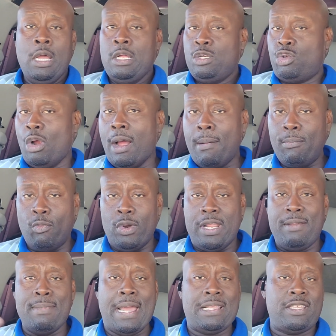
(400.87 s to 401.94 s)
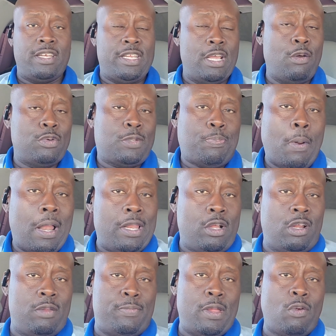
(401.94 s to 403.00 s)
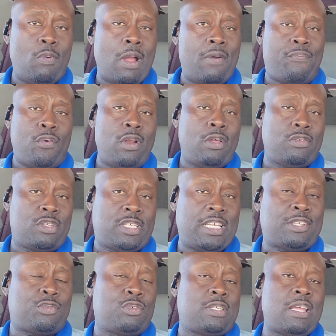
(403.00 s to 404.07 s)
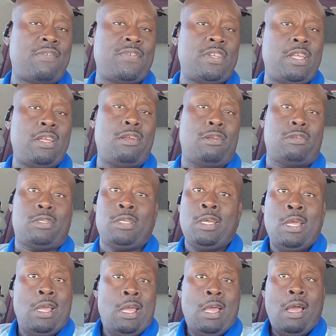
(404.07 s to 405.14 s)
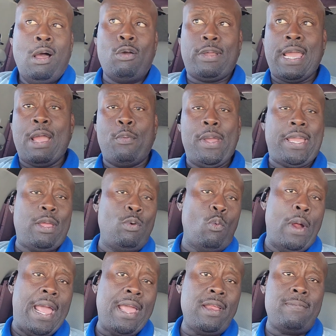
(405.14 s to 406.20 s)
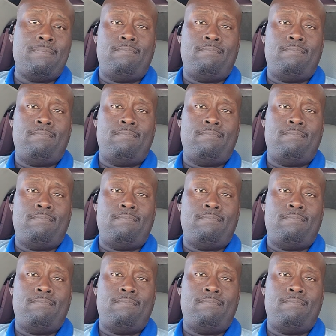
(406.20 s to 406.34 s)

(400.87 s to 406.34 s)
Trump, when he made the deal, was probably going to be around for another 6 or 7 years. Okay, we can wait.